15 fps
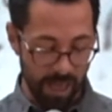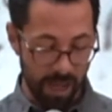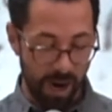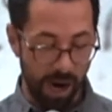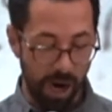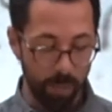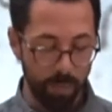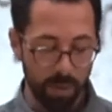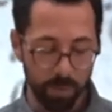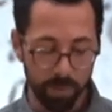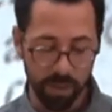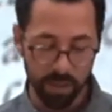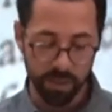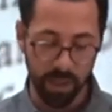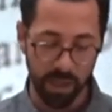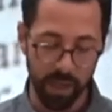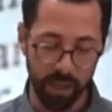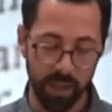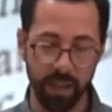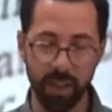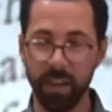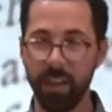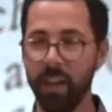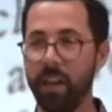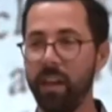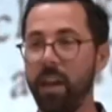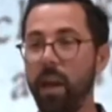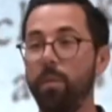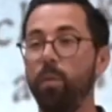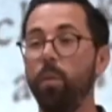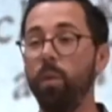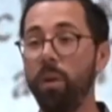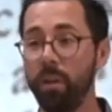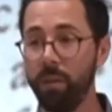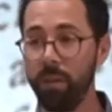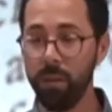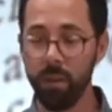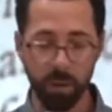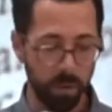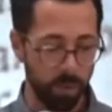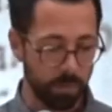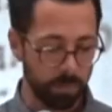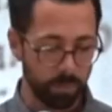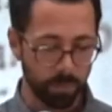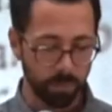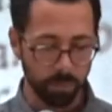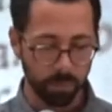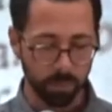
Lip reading: I'm the Messiah, and I'm with you.